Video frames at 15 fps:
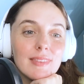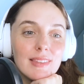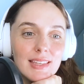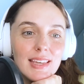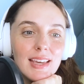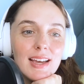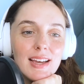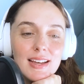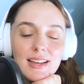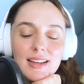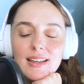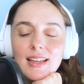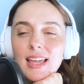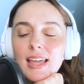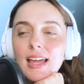Yeah.
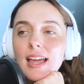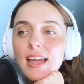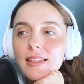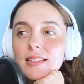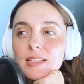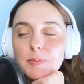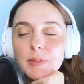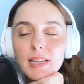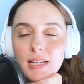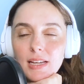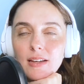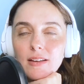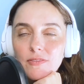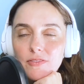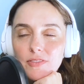Speaking
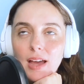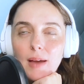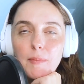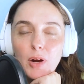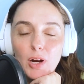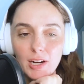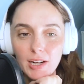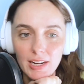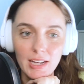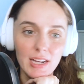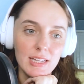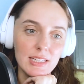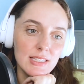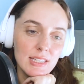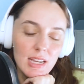of that marketing
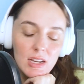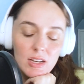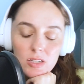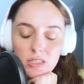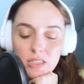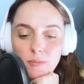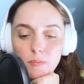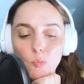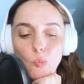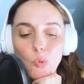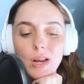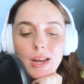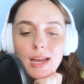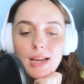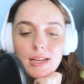and sales,
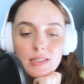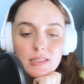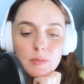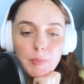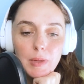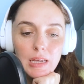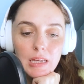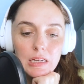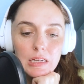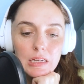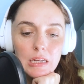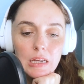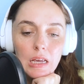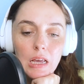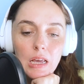what has been,
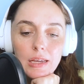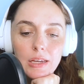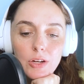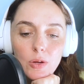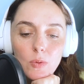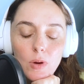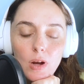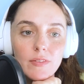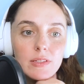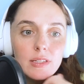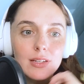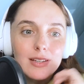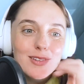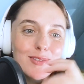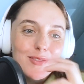
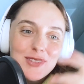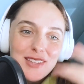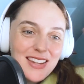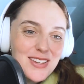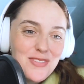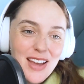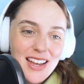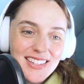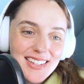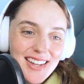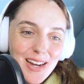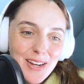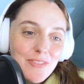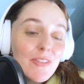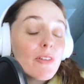obviously you've said you've had to
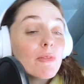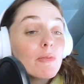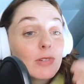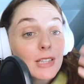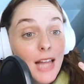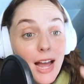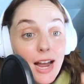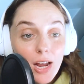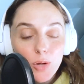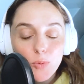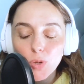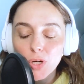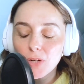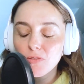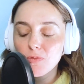kind of rely on
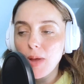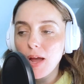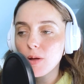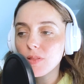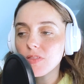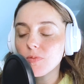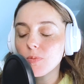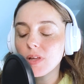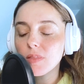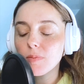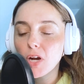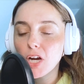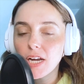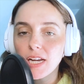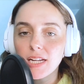word of mouth with
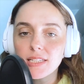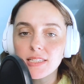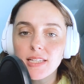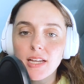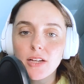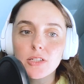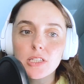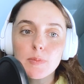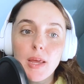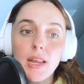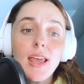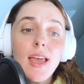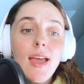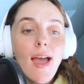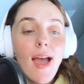marketing and sales, but
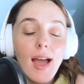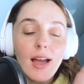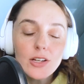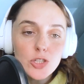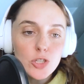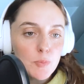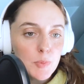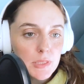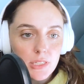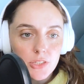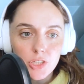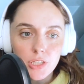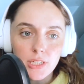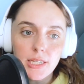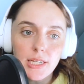as you
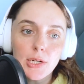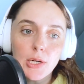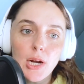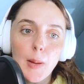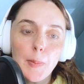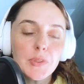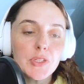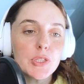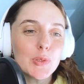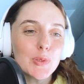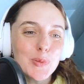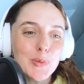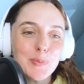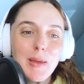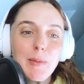potentially gear up
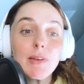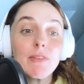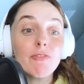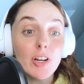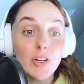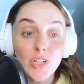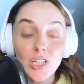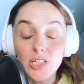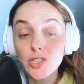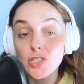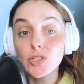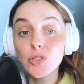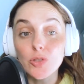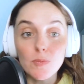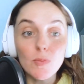to maybe fundraise to
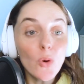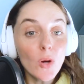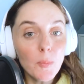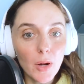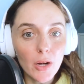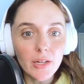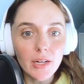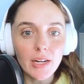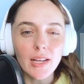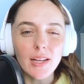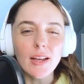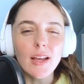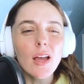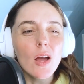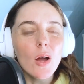do more marketing,
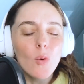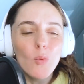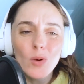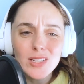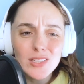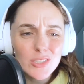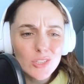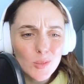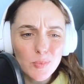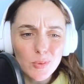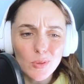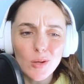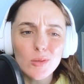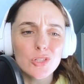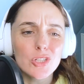what is your
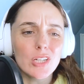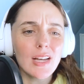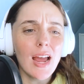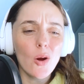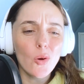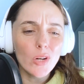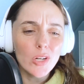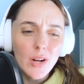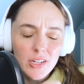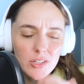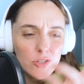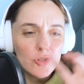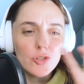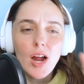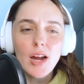approach and how are you kind of
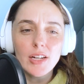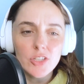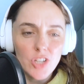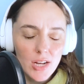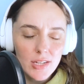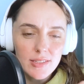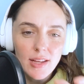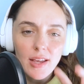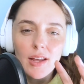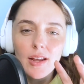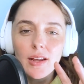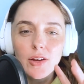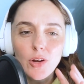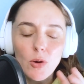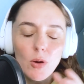
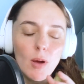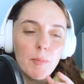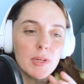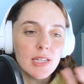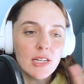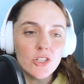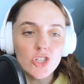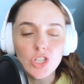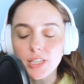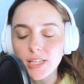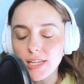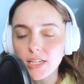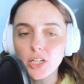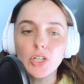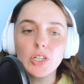strategizing, potentially
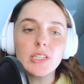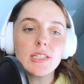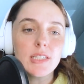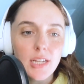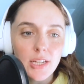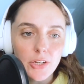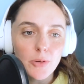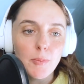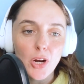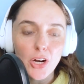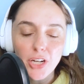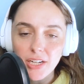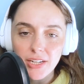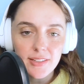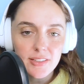increasing your
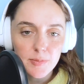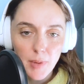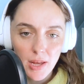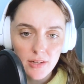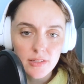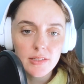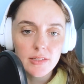marketing spend?